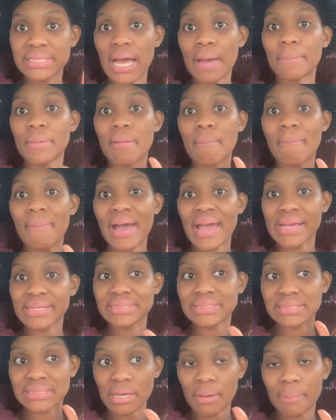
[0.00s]
and me
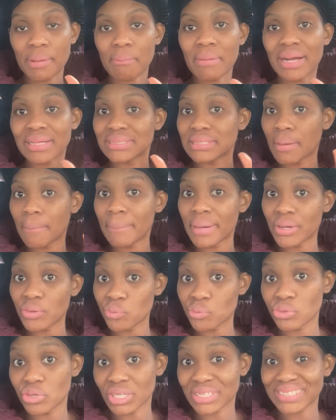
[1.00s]
might stop about somebody
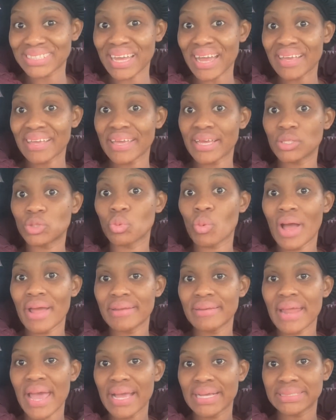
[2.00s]
works and get
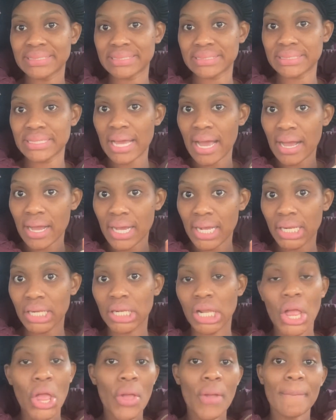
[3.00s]
one nice kyanga.